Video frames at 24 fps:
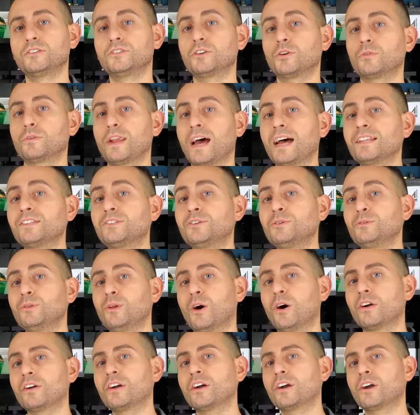So not too
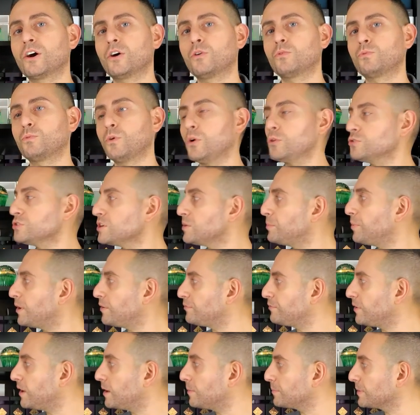long ago, Roja
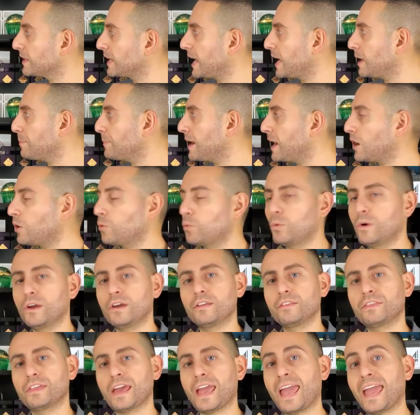Parfum came out
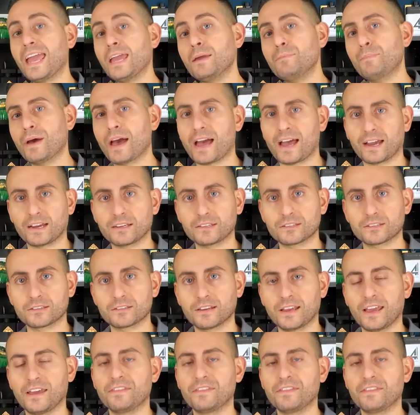with Apex,